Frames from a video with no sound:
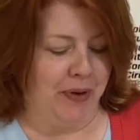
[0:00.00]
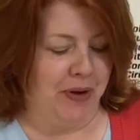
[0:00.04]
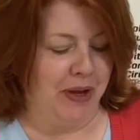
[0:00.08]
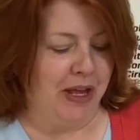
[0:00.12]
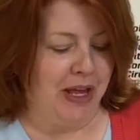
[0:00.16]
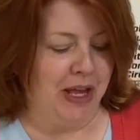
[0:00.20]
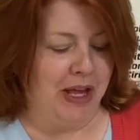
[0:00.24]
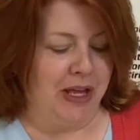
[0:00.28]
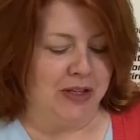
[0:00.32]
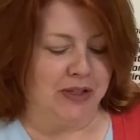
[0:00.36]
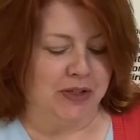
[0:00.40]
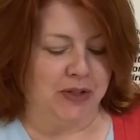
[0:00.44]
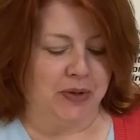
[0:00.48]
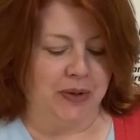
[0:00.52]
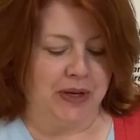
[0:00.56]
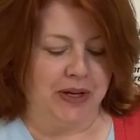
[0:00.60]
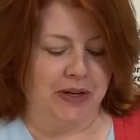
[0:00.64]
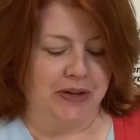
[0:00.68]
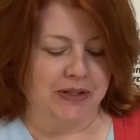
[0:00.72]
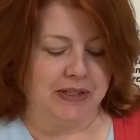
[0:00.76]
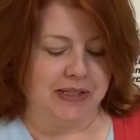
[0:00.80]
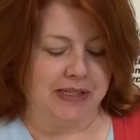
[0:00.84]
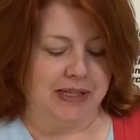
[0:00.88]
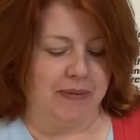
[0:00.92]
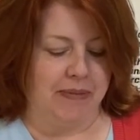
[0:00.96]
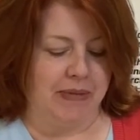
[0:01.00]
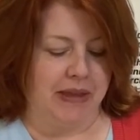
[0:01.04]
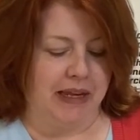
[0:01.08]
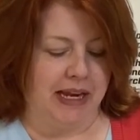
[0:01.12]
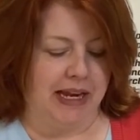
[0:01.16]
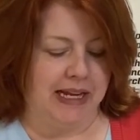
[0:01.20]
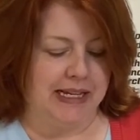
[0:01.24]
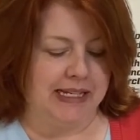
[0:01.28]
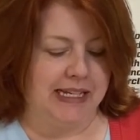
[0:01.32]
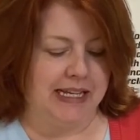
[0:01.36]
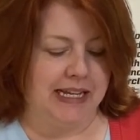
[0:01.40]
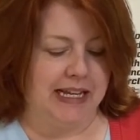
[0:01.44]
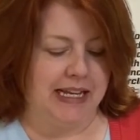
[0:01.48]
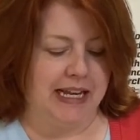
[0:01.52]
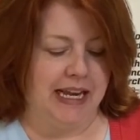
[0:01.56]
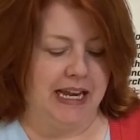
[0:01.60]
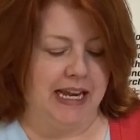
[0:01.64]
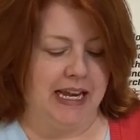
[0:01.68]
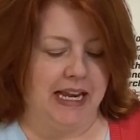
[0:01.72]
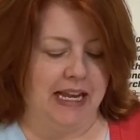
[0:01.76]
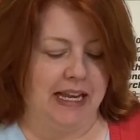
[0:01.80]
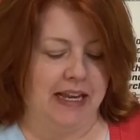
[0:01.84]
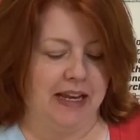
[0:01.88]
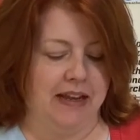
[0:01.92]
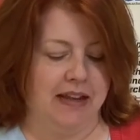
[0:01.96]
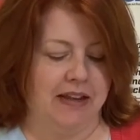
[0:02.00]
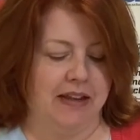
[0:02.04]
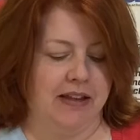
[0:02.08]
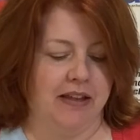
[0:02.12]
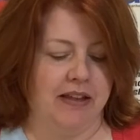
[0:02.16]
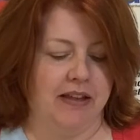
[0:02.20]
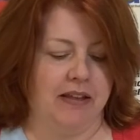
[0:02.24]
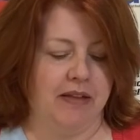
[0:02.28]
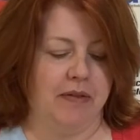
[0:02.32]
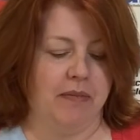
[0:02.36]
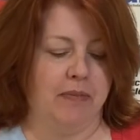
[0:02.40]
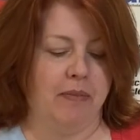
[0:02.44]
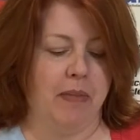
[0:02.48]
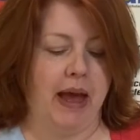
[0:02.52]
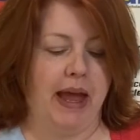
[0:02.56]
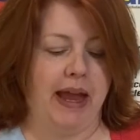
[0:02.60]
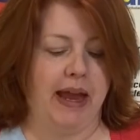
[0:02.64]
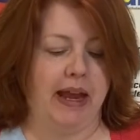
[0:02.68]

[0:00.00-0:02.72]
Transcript: So here's some that I did in my